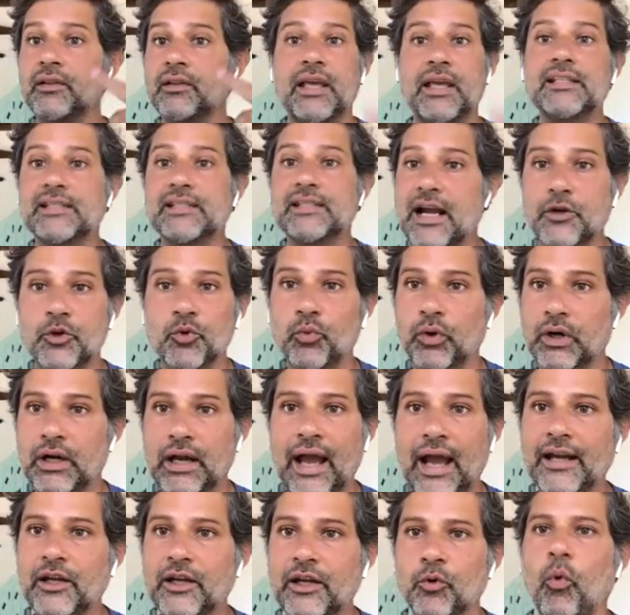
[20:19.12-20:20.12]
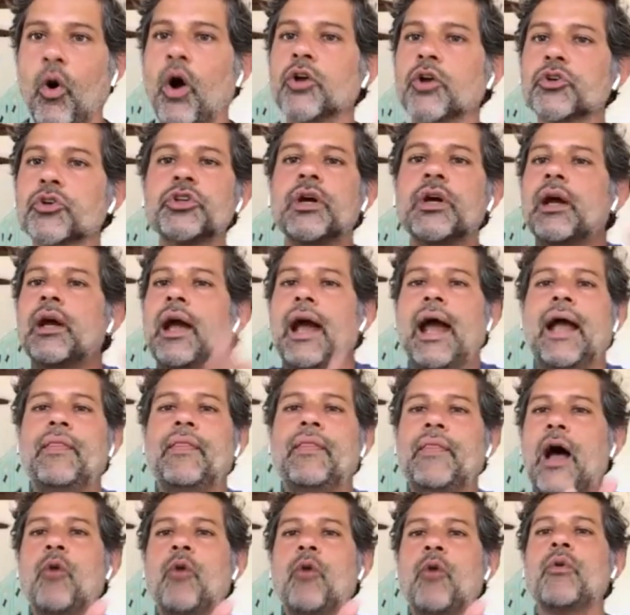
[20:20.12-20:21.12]
things that you would like to watch.
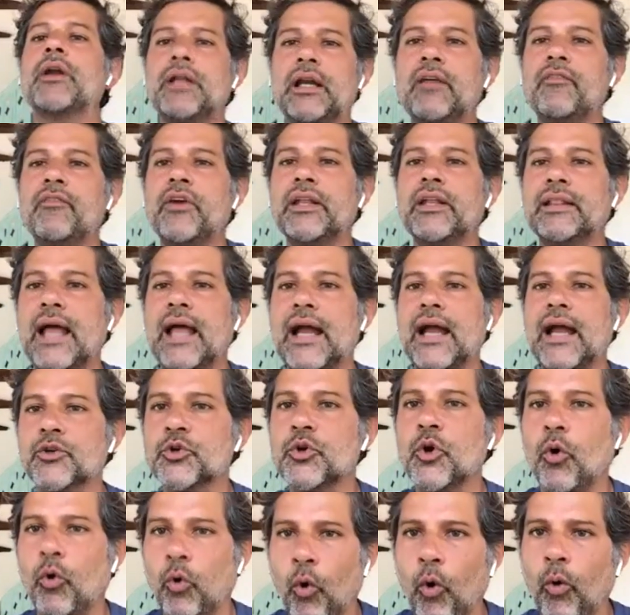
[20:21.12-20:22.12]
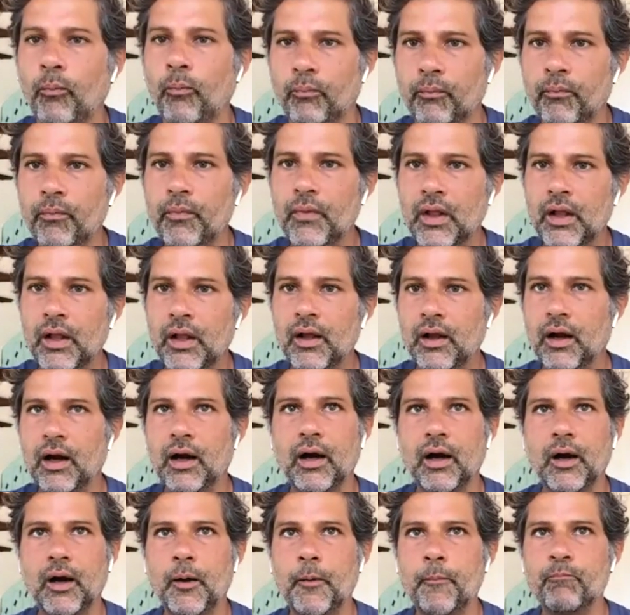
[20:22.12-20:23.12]
And now we're delivering that to your home
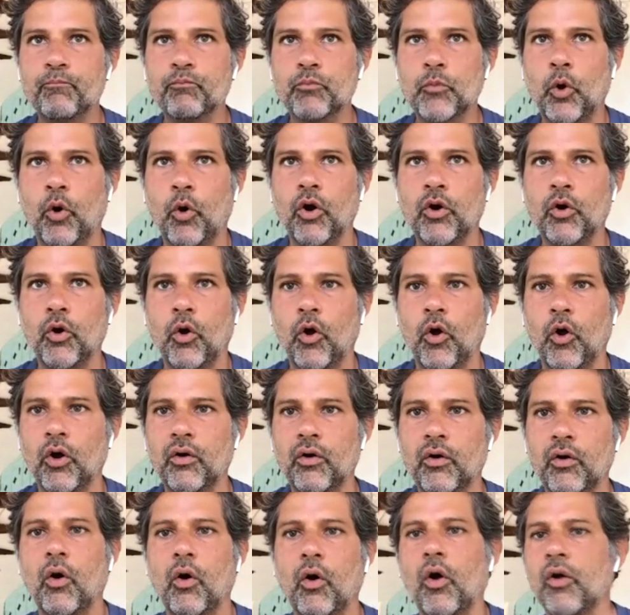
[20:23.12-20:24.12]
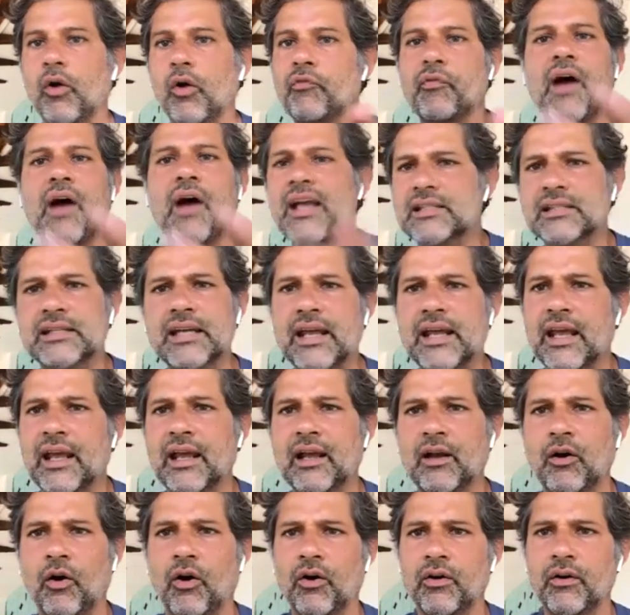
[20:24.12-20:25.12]
on Fire
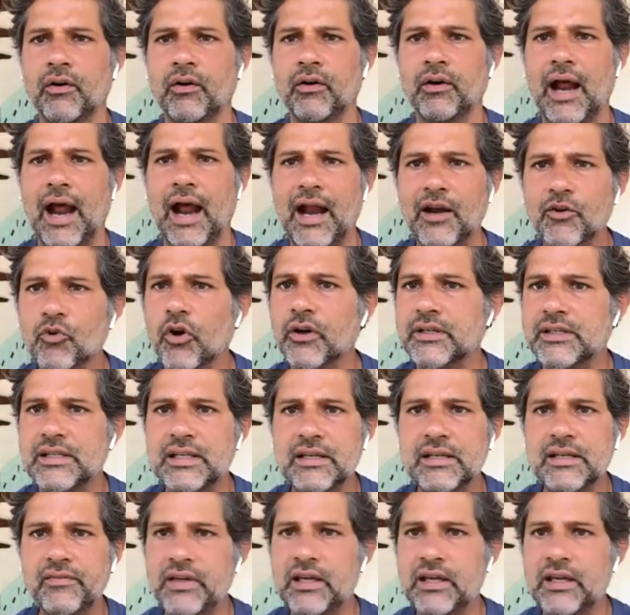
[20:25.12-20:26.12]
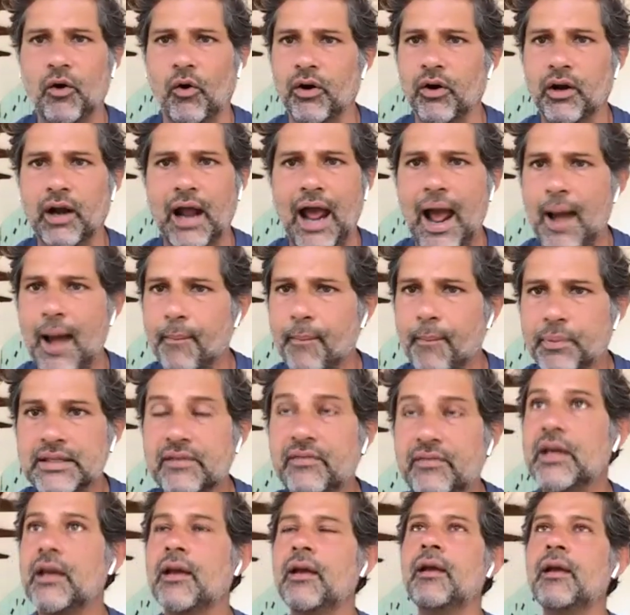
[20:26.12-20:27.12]
Stick, on Android TV, on Apple
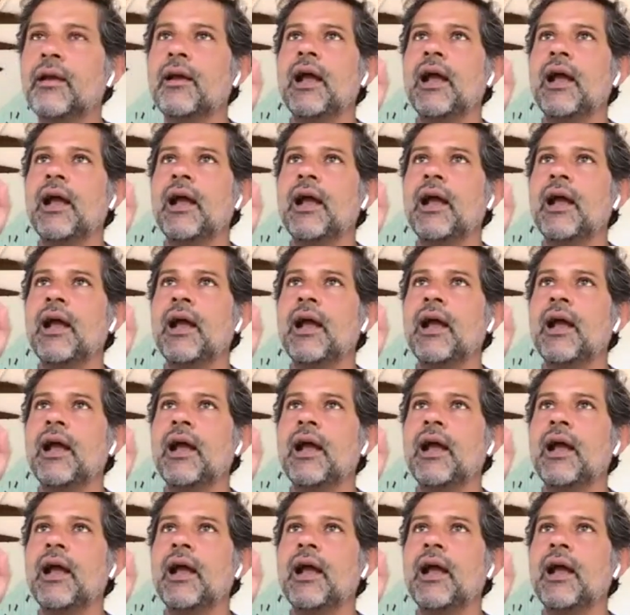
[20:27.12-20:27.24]
TV.